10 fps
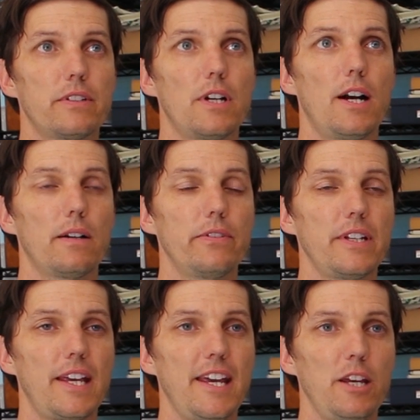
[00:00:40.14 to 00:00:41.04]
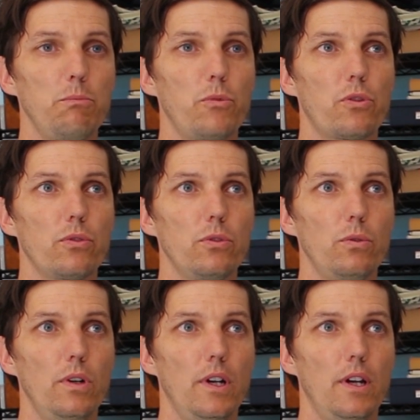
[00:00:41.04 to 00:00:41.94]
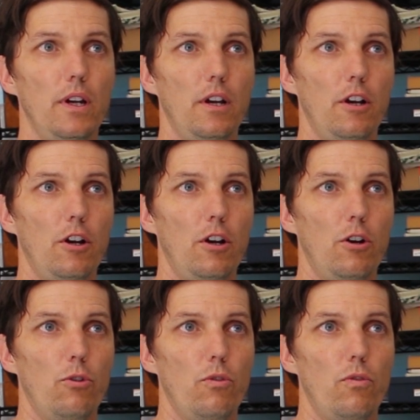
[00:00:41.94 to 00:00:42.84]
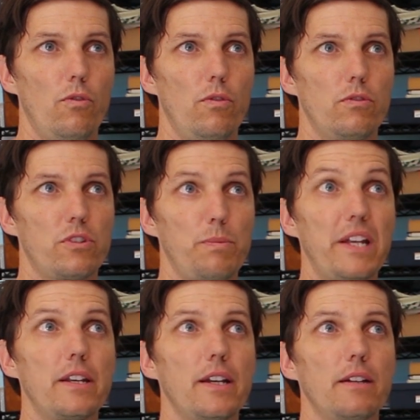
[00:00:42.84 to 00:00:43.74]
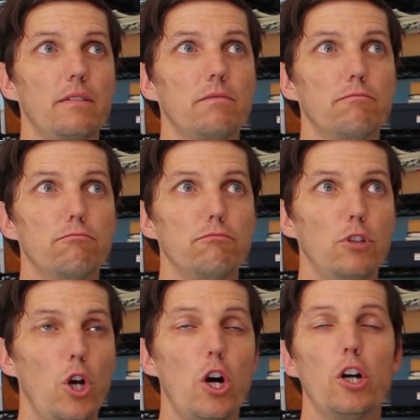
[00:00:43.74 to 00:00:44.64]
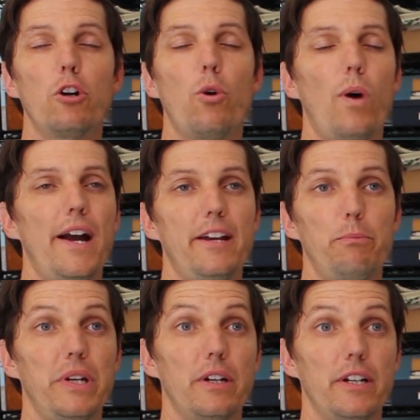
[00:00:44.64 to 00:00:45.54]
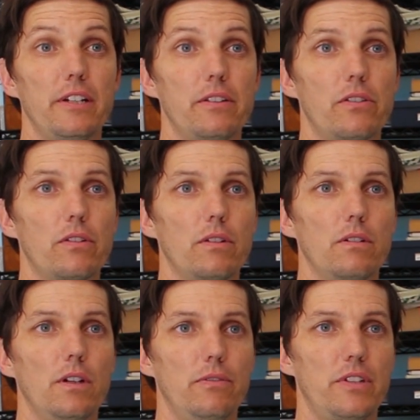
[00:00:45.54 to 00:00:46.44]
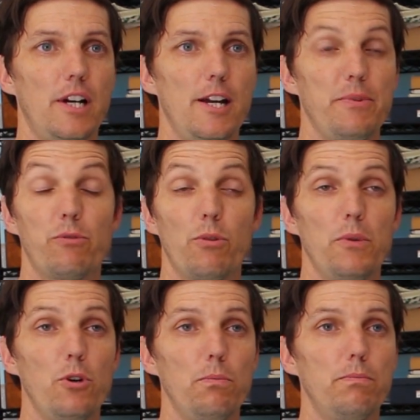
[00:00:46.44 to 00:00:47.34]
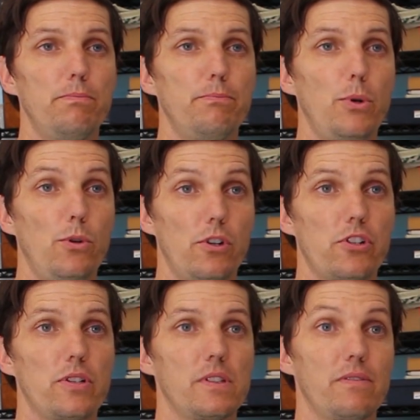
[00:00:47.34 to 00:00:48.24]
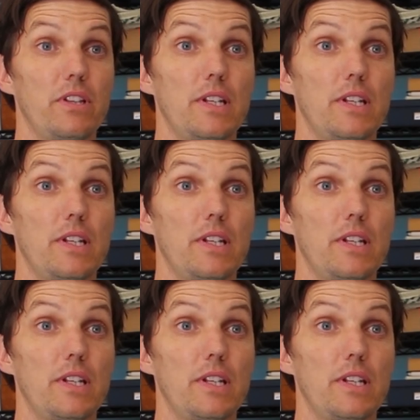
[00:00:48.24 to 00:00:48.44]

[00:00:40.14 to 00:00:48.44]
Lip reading: photography came through spending long, quiet periods of time in remote portions of the